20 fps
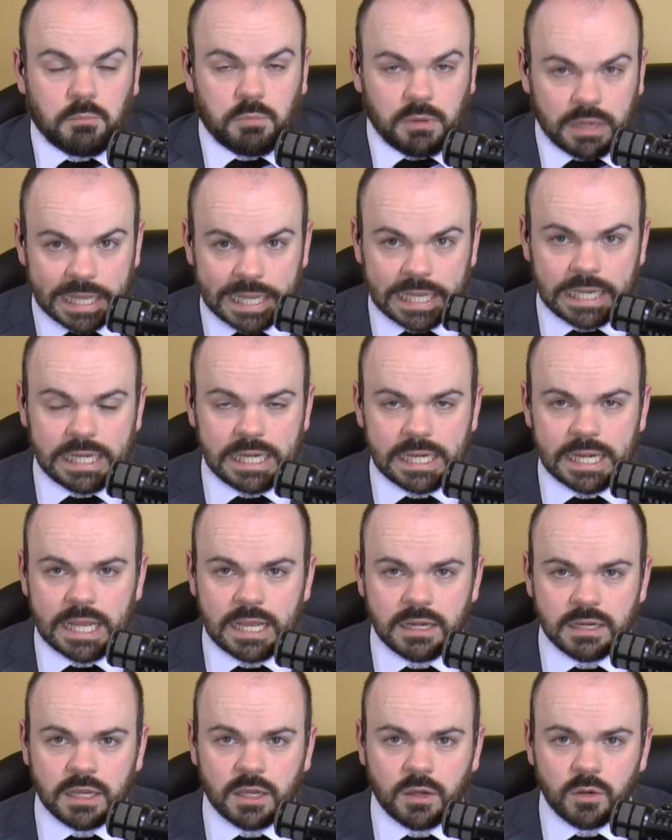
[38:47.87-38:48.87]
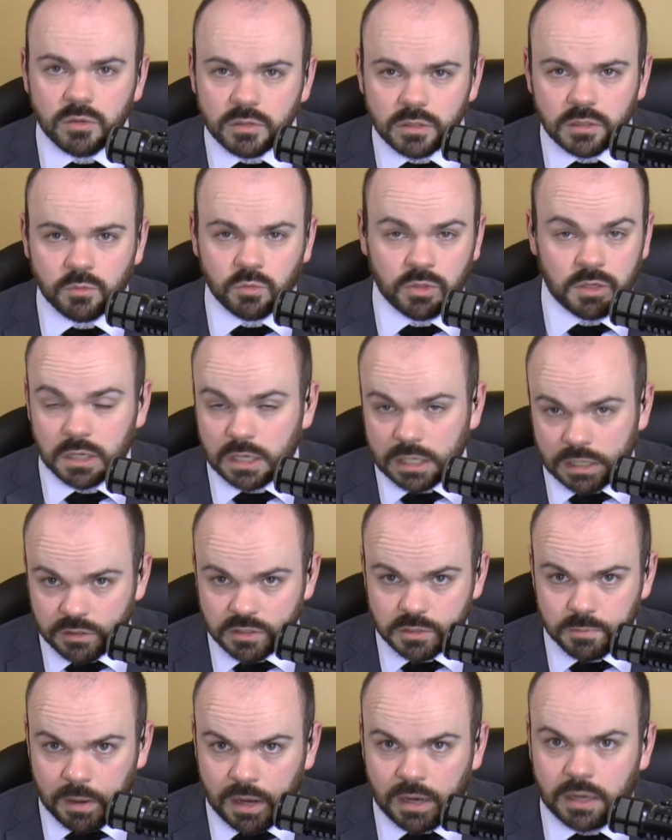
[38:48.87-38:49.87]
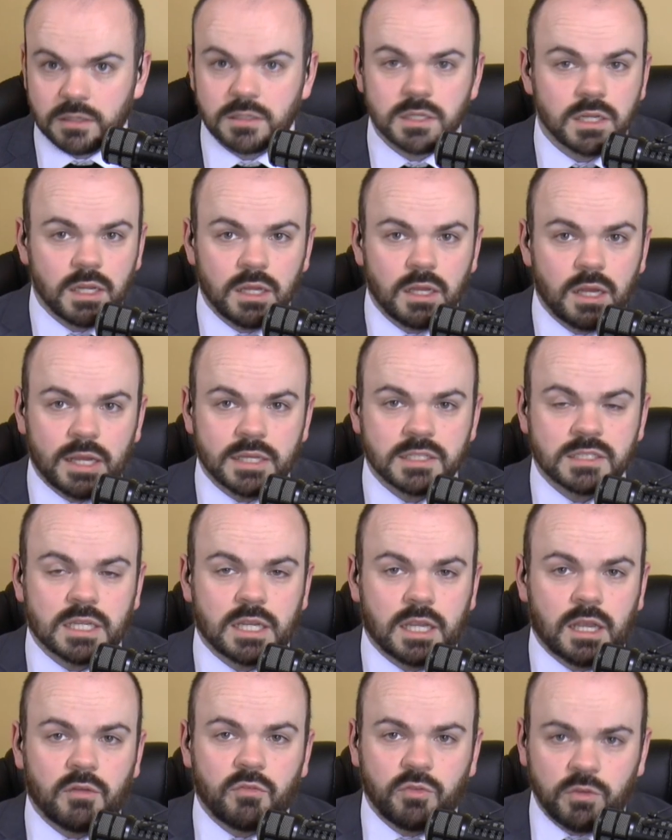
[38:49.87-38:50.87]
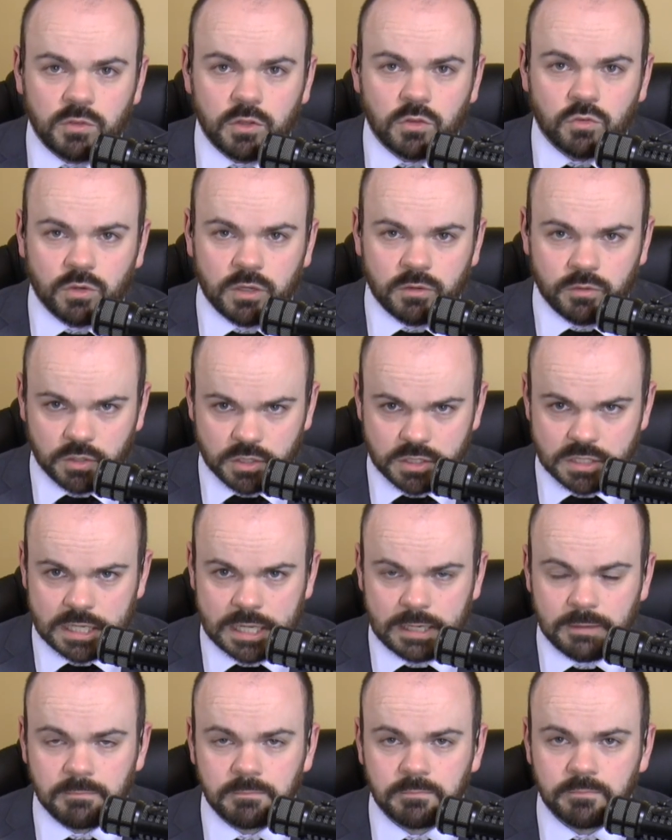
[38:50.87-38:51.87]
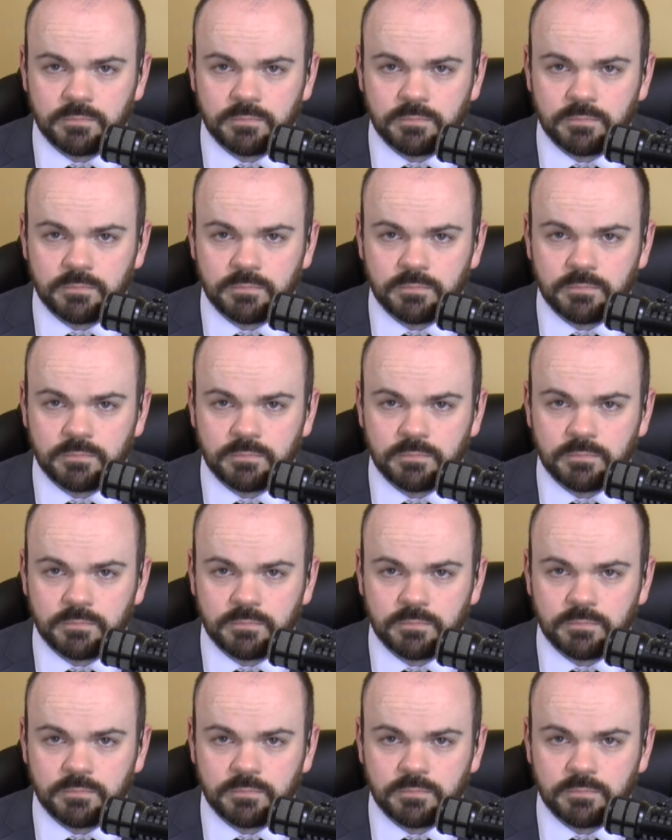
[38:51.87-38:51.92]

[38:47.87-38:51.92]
plainly laid out in one of the clearest parts, Isaiah 53, verse 10.